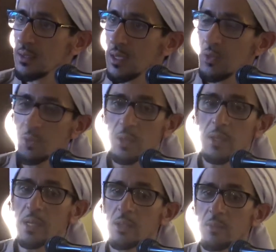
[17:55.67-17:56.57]
after
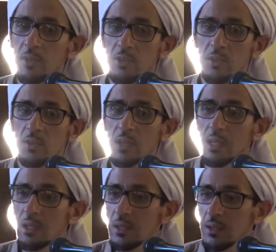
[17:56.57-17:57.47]
Tahiyyat al-Masjid,
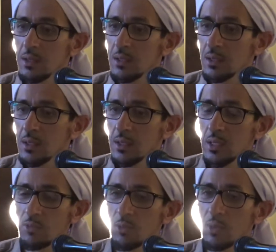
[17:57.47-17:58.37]
see
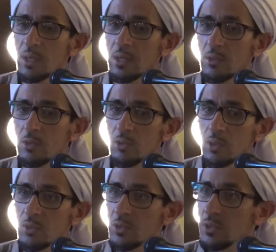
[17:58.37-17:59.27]
if you are at the
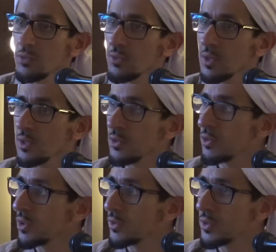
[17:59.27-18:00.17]
service, if there is a
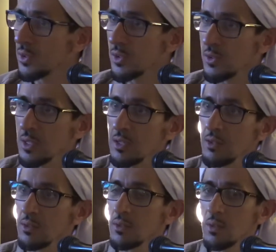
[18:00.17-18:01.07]
service that is
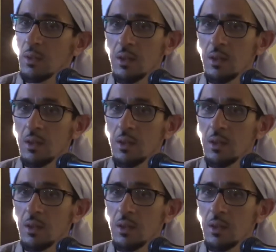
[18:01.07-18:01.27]
needed,